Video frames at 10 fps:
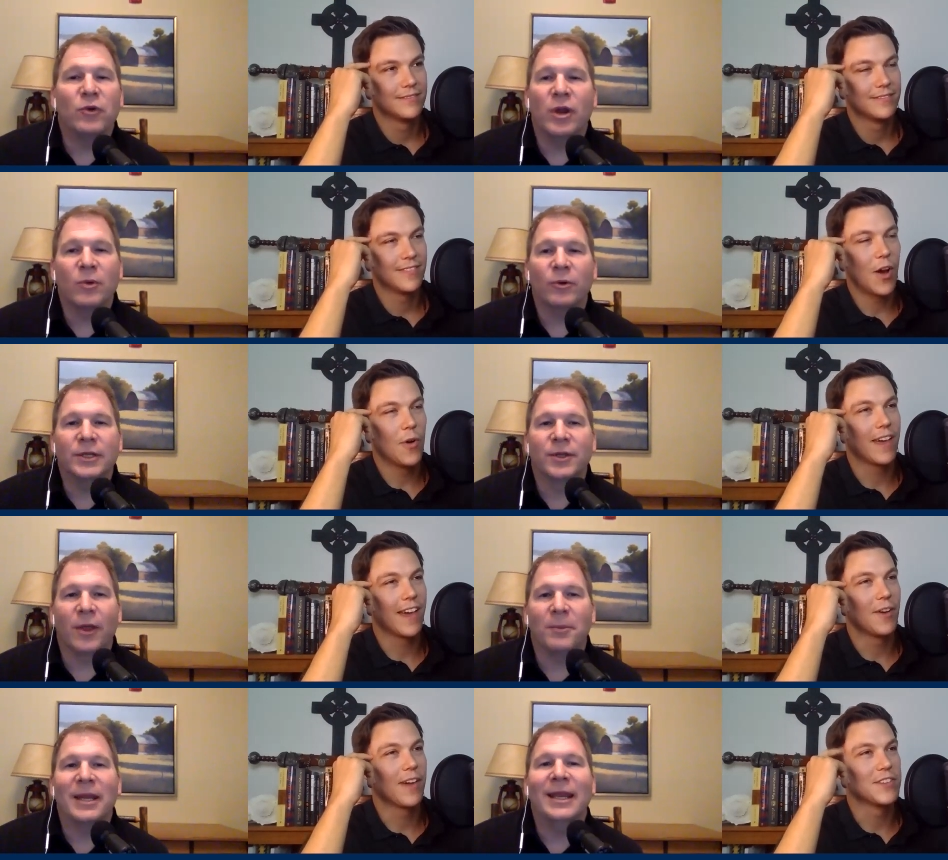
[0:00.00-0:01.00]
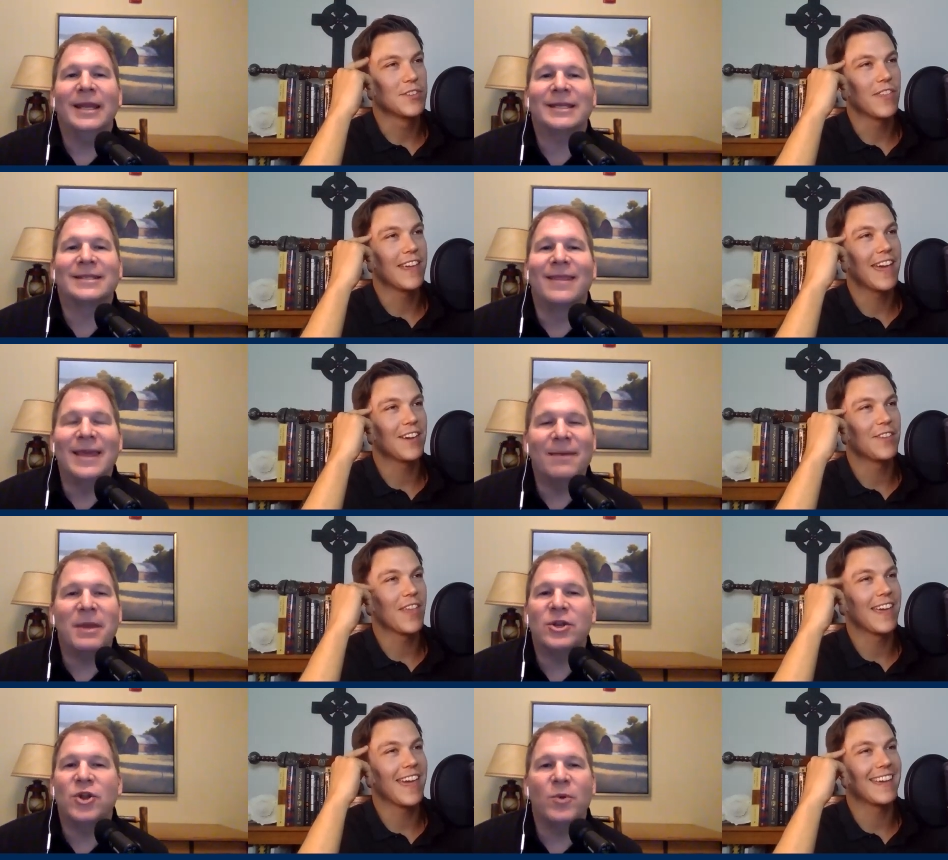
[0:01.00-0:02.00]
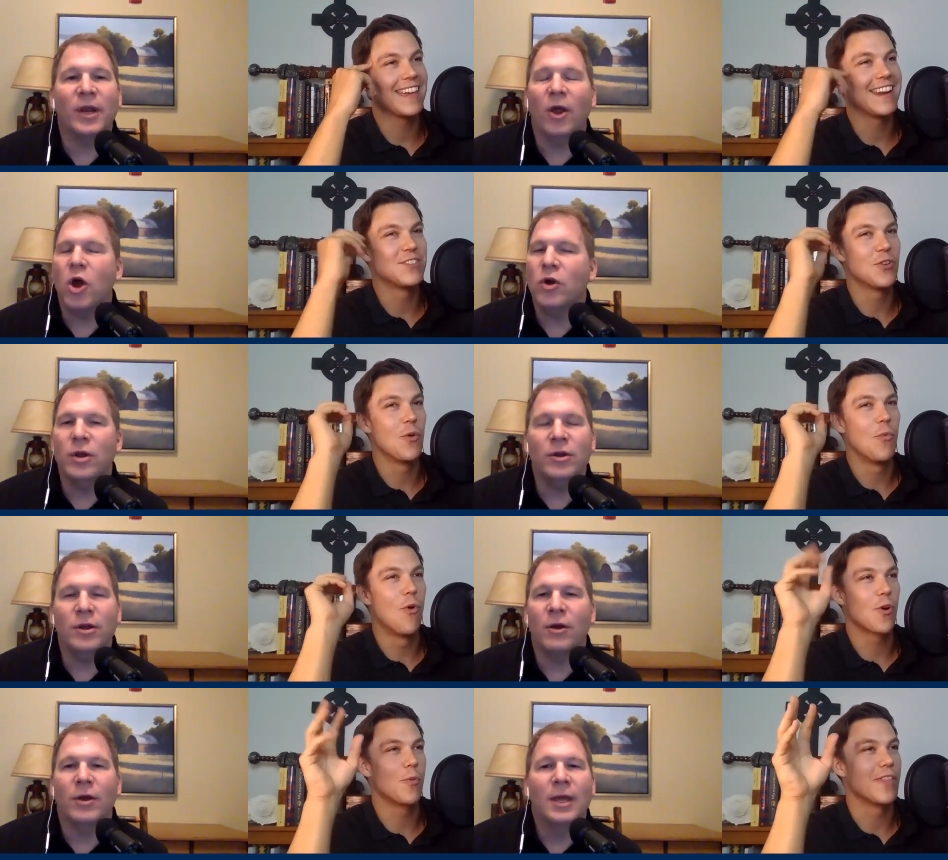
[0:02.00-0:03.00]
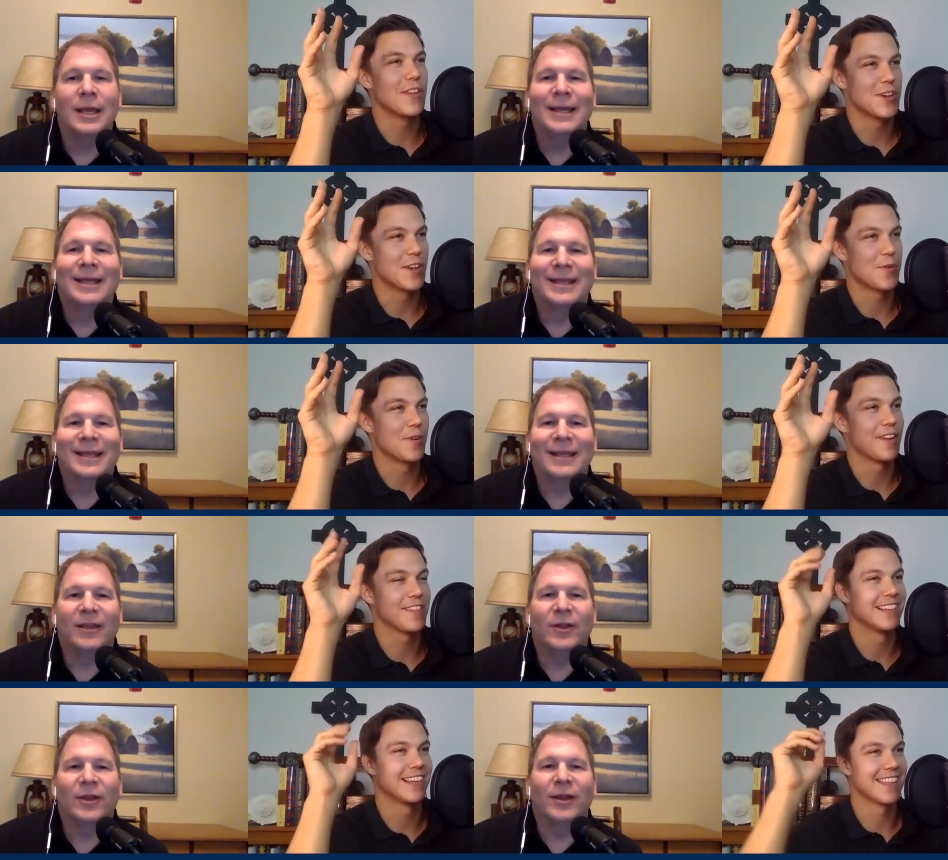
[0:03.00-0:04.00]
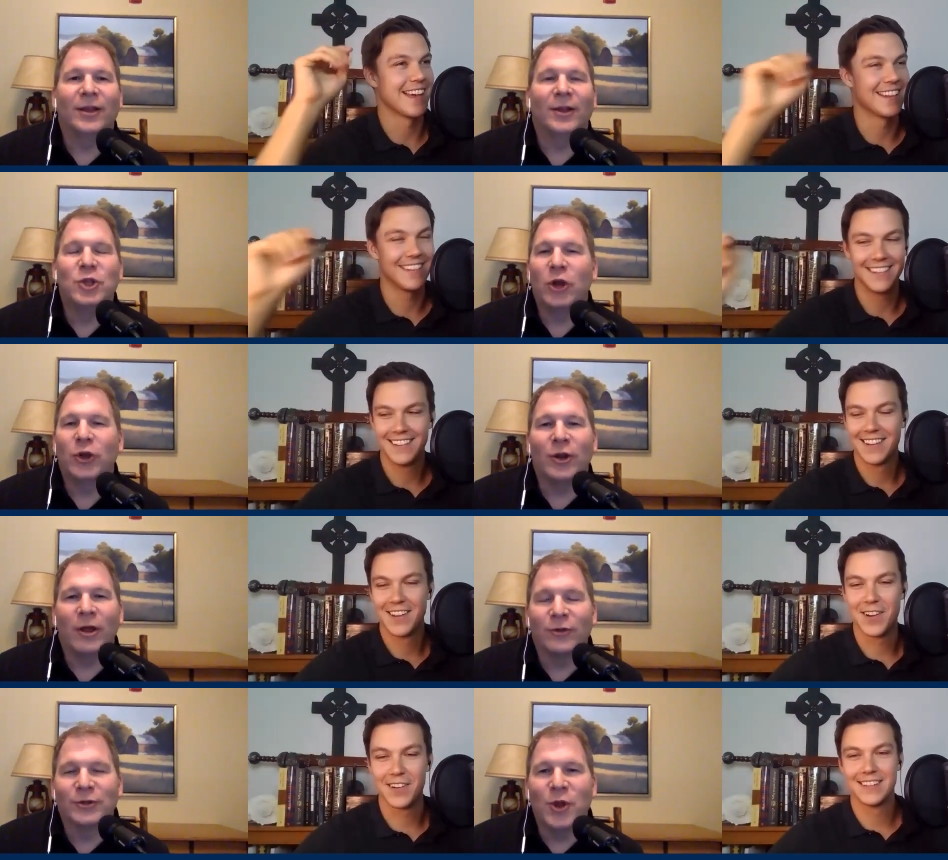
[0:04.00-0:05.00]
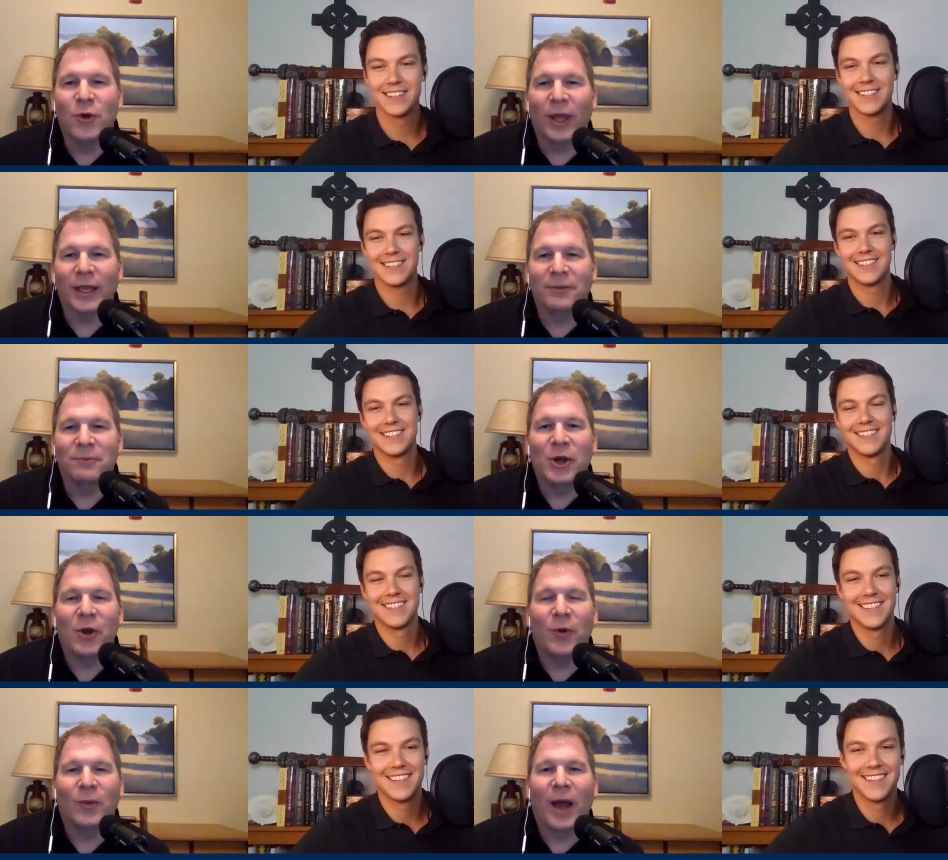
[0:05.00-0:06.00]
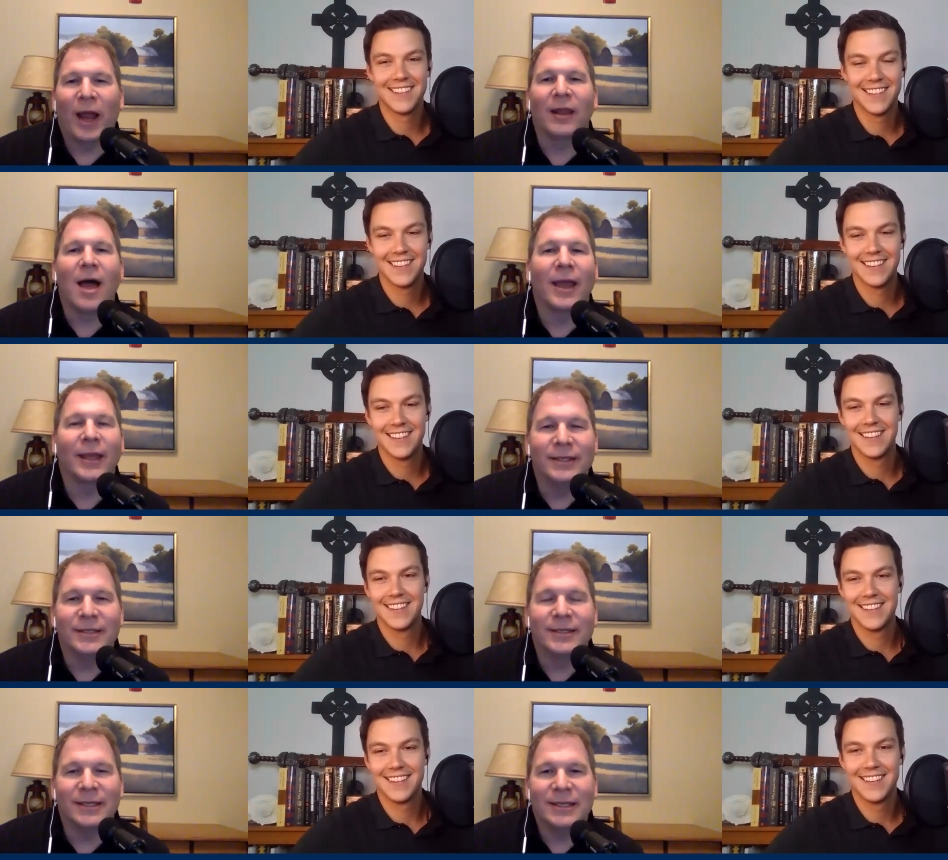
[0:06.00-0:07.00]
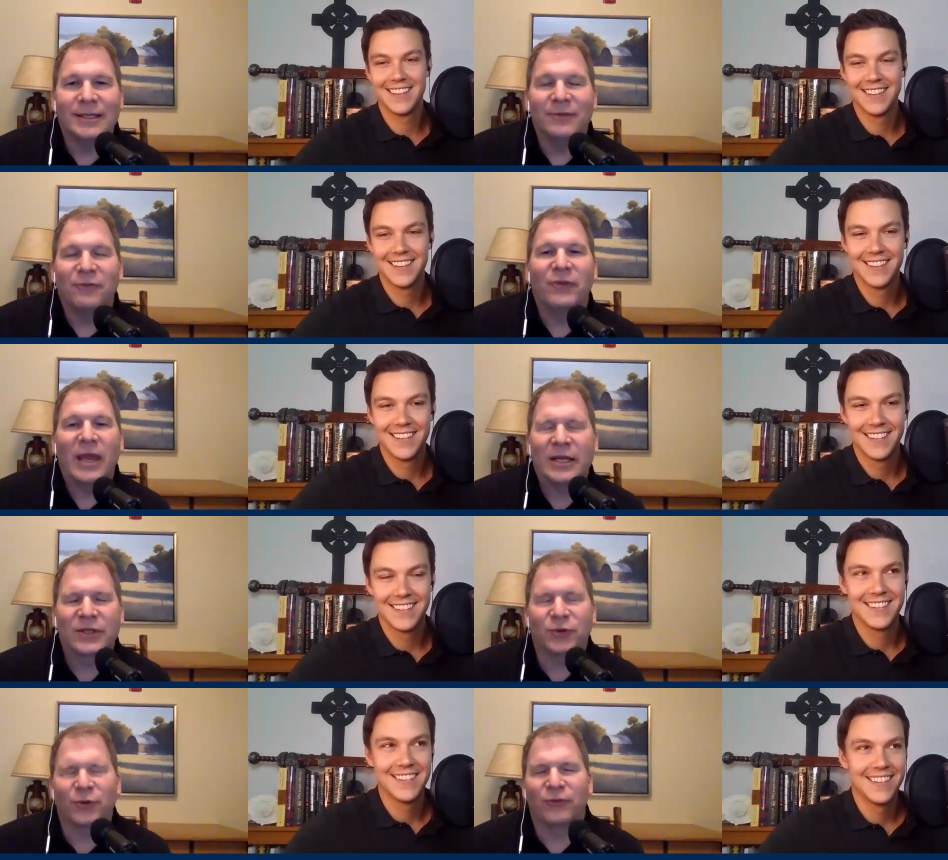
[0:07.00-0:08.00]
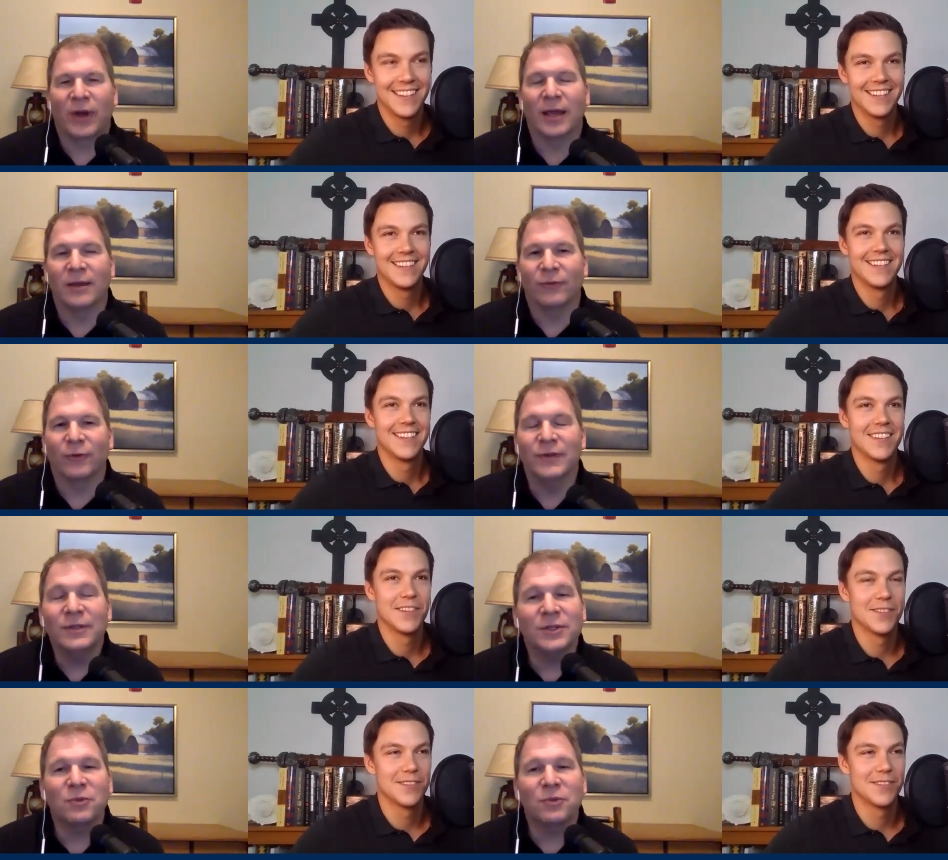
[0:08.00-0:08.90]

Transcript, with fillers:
Speaker 1: know where each okay, other. I mean, okay, so they can't. They no can't get oh, into no, no, no. war with
Speaker 2: each other or anything like that. No,
Speaker 1: no, no. There's no like you know alliances and fake survivor. This is